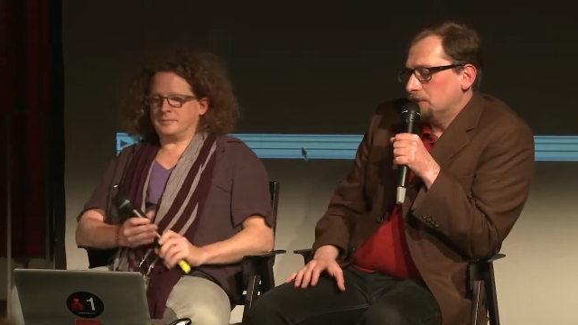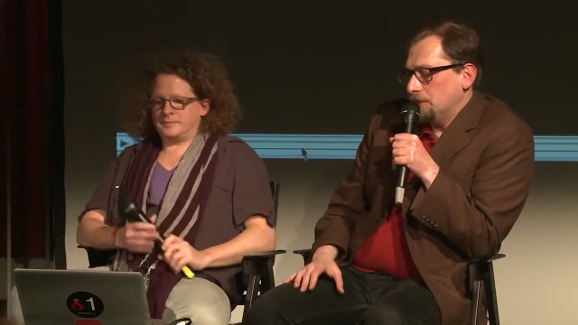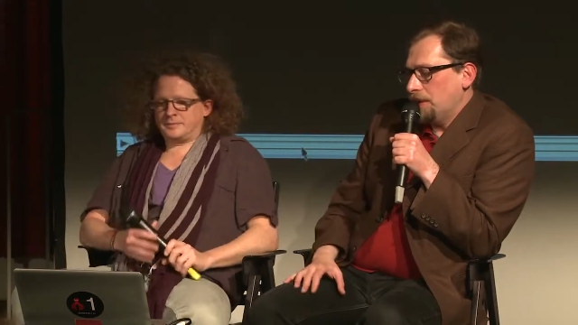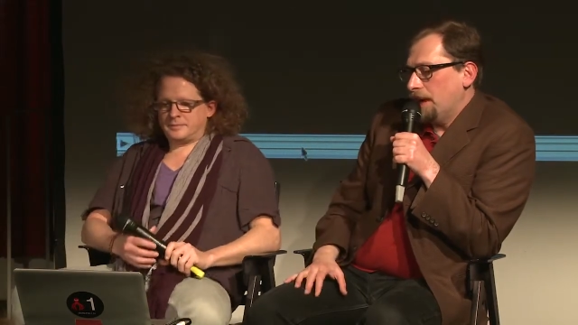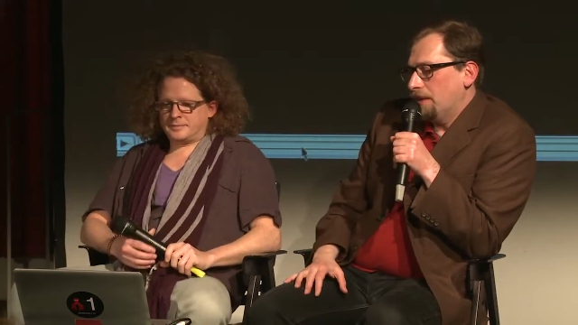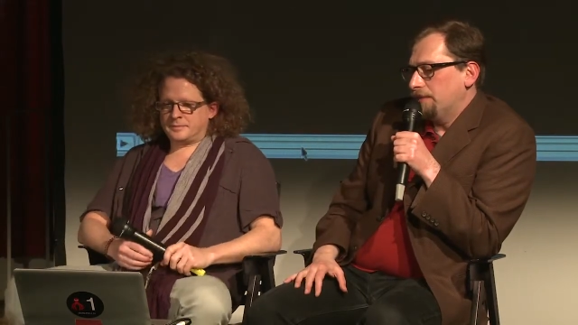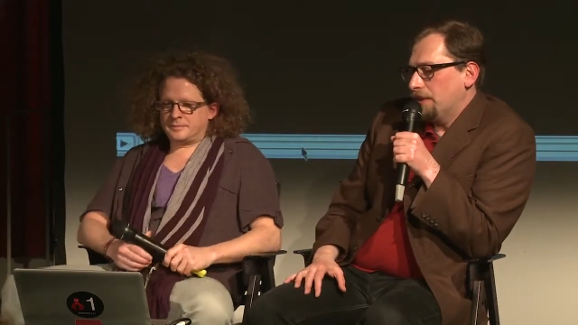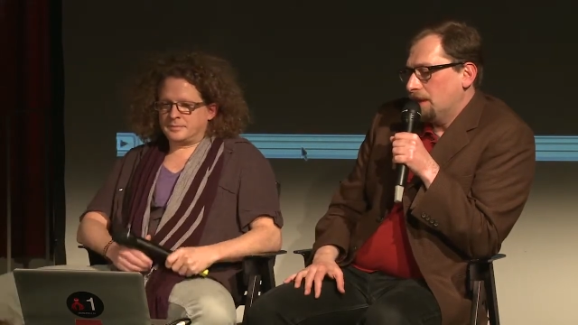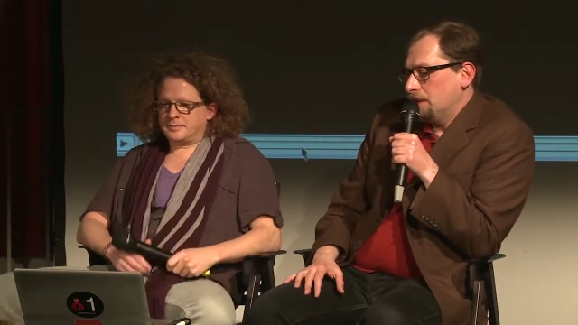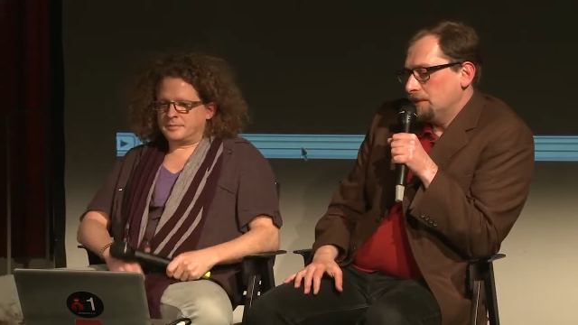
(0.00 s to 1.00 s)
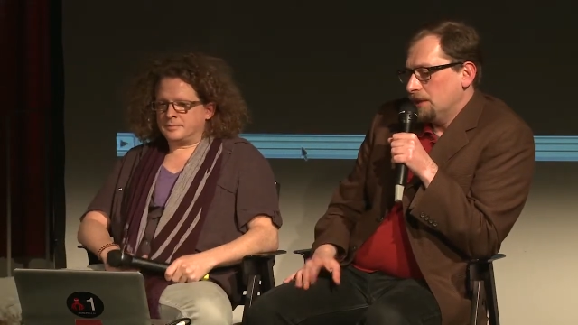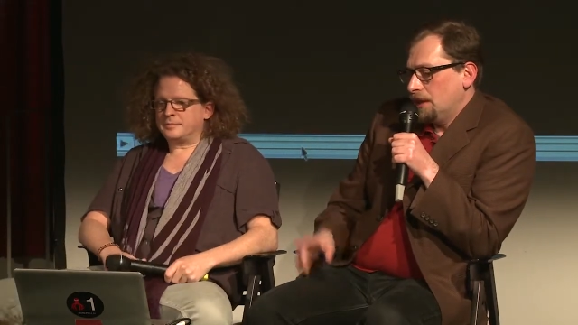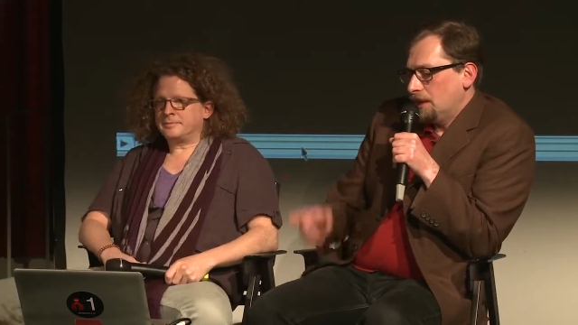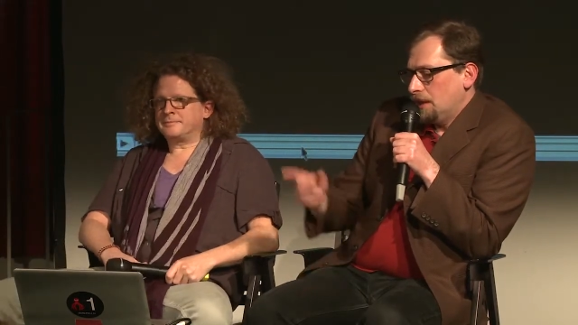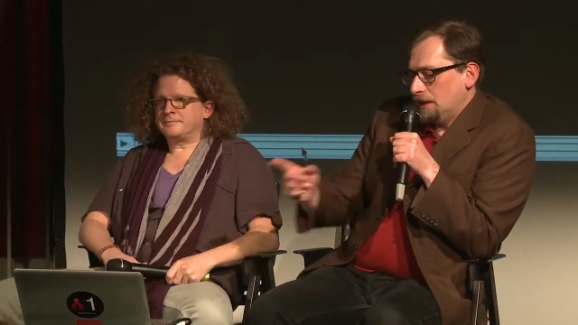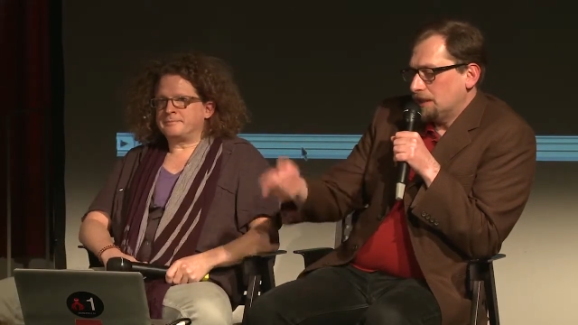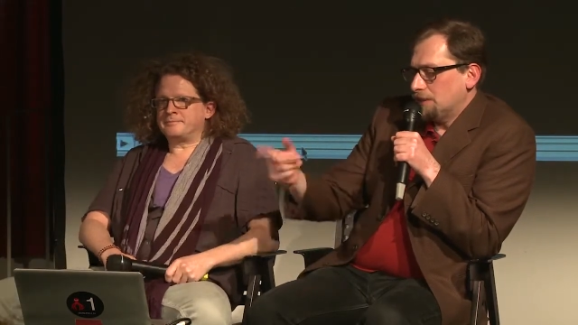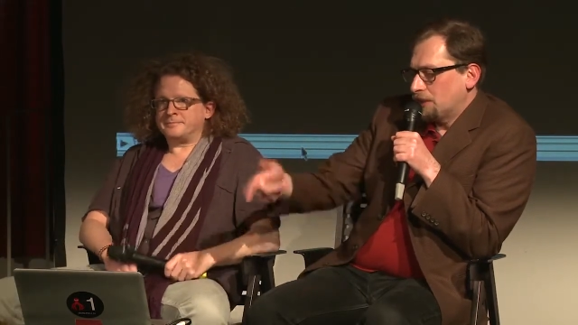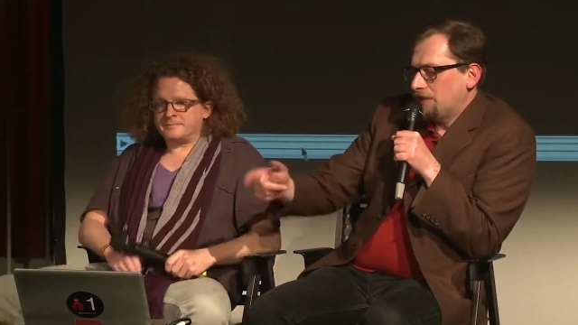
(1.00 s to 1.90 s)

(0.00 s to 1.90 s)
Speaker 1: So you have, uh, let's watch